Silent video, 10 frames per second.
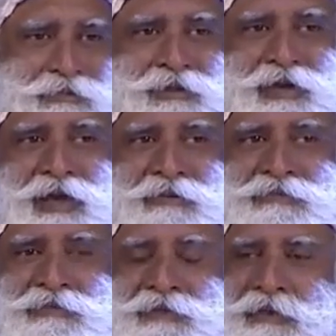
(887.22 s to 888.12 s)
for life?
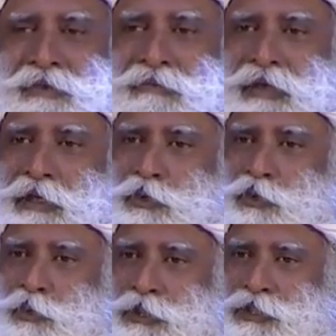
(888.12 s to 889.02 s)
Why don't
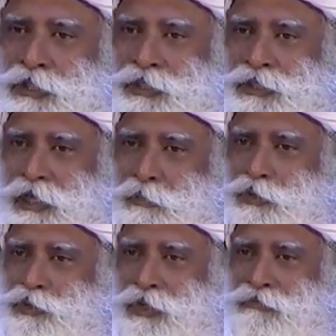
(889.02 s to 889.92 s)
you wish that it
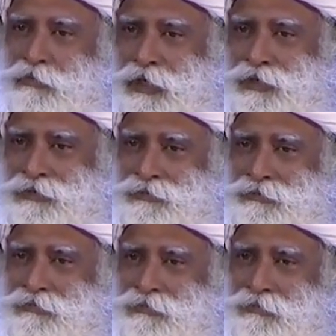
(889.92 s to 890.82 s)
happens to everybody?
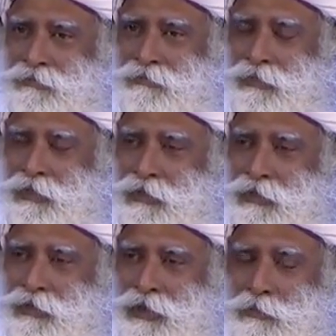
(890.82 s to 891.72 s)

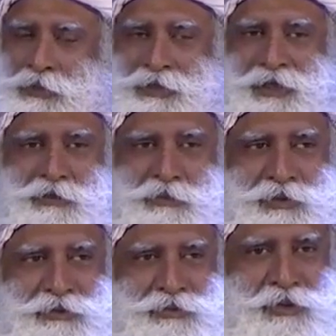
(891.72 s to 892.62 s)
Let me tell you,
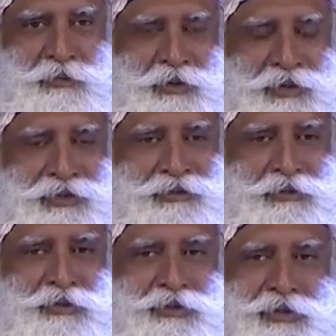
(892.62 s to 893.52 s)
because you have brought this
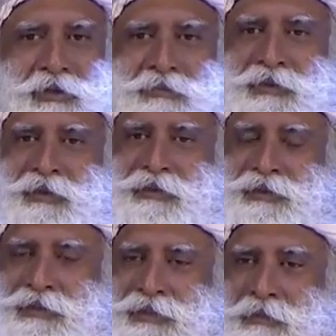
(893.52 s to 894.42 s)
question up.
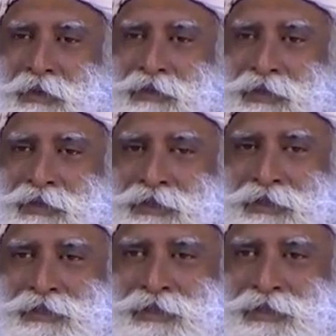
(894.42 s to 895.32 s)
This is about
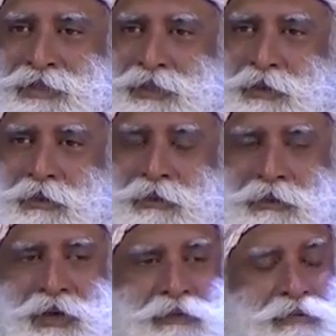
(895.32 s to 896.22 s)
36 years ago. I